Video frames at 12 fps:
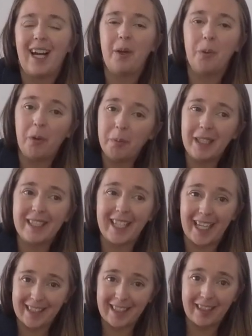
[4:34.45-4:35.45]
I won't be
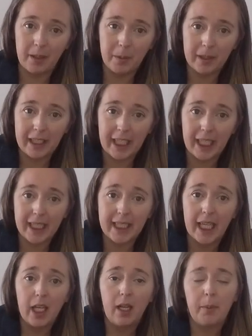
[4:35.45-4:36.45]
testing them on the kids,
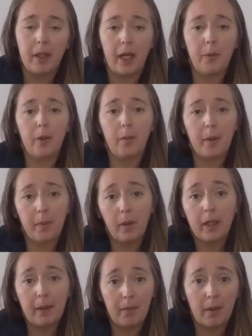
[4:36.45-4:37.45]
but I will be
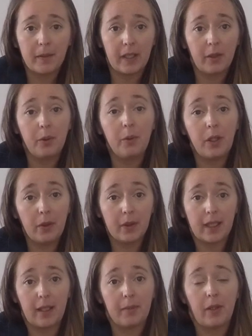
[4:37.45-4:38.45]
pulling moms in who
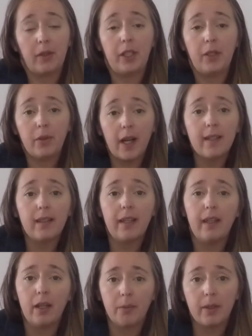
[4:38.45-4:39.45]
use them so that you guys
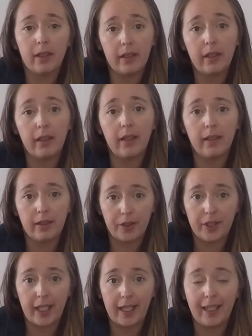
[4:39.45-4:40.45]
can get a really good
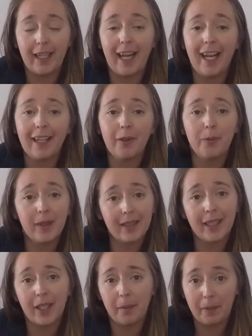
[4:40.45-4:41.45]
understanding and a
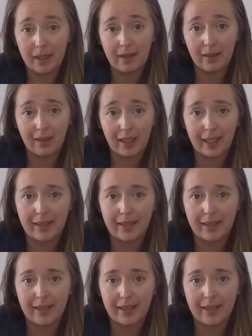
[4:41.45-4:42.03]
really good opinion on it,